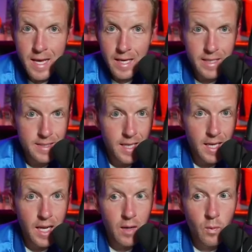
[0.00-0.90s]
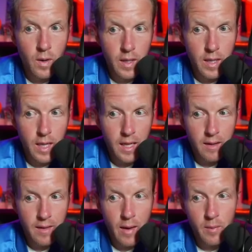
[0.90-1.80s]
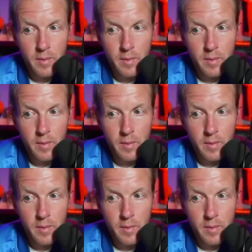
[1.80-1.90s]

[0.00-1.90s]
He's tight end 1, and that would be